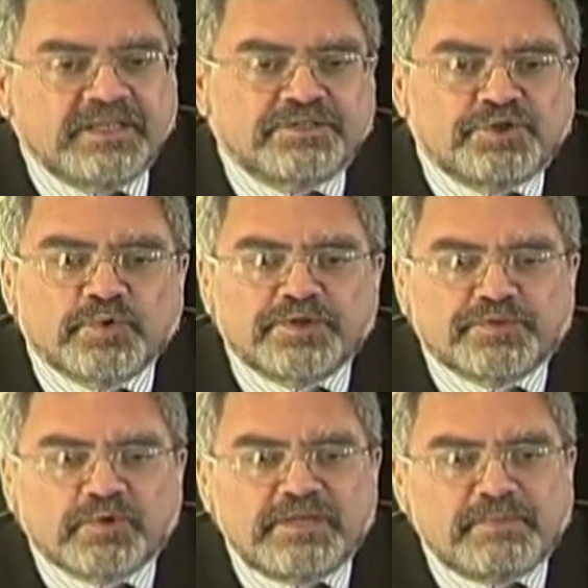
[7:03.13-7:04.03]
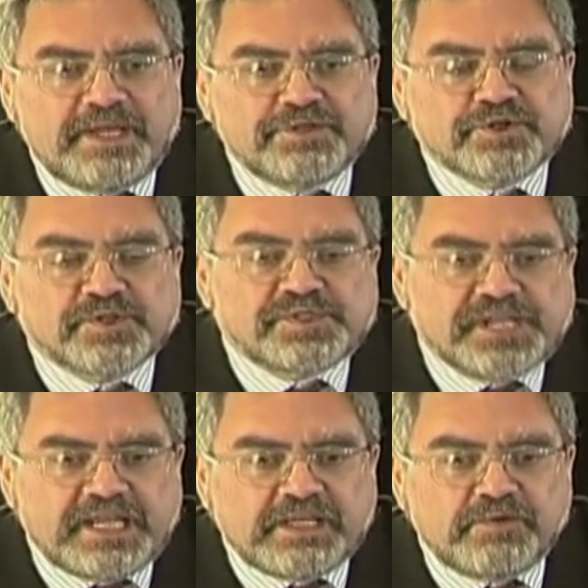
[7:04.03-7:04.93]
2 or 3 major
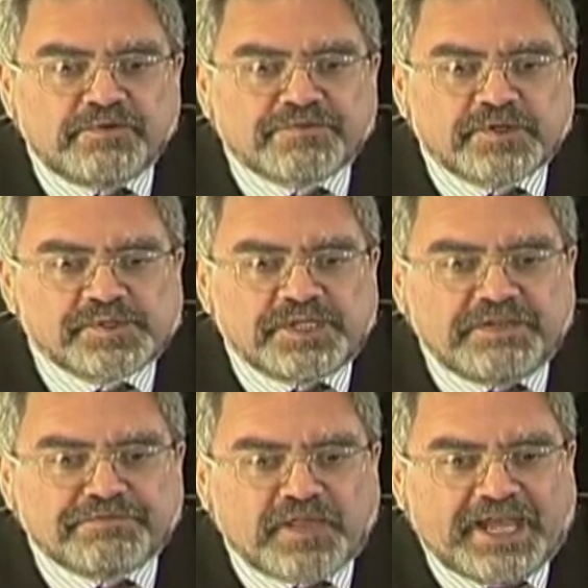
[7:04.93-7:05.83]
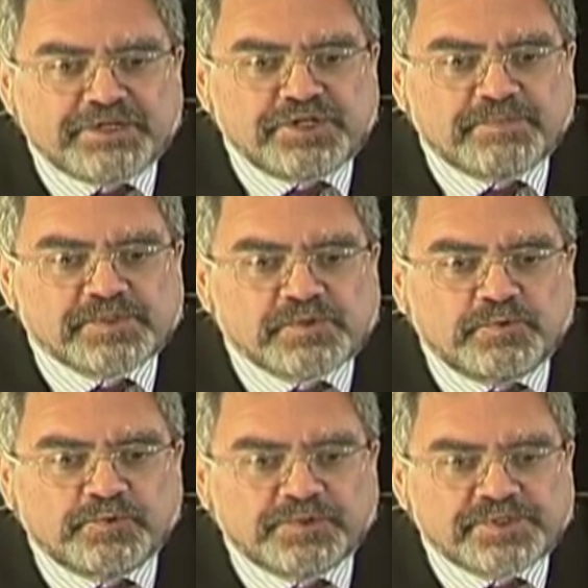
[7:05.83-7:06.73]
state university flagship
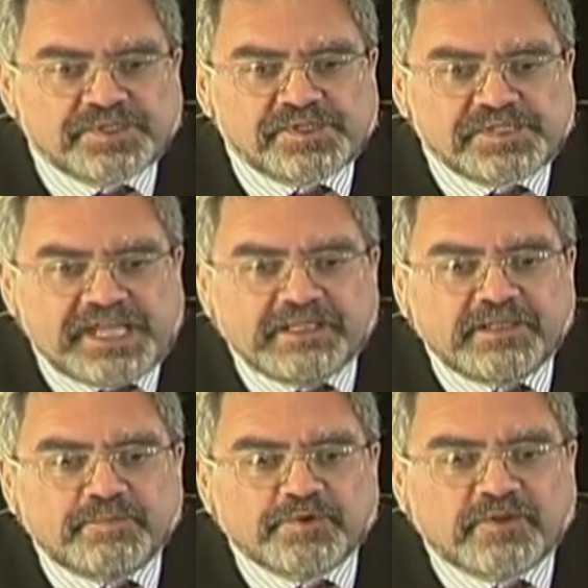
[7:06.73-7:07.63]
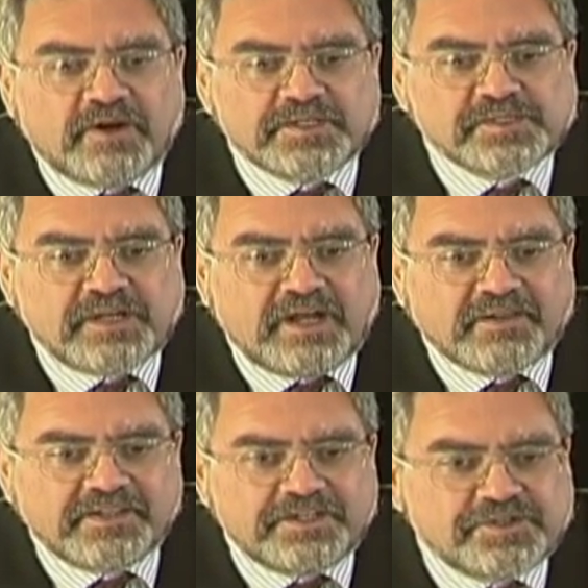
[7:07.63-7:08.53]
schools, a state liberal arts
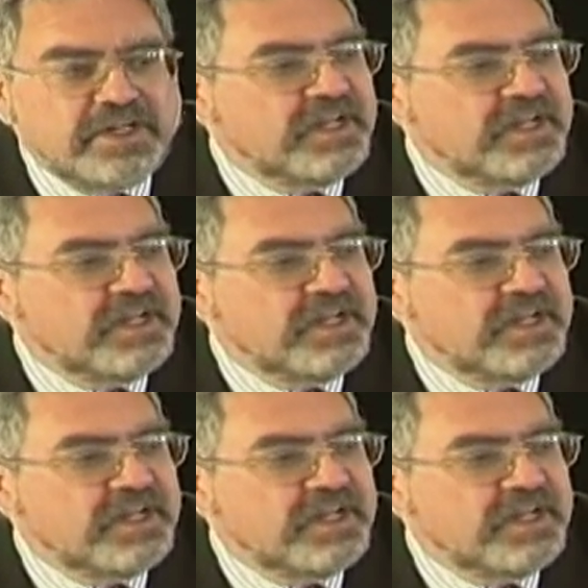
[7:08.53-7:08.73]
college,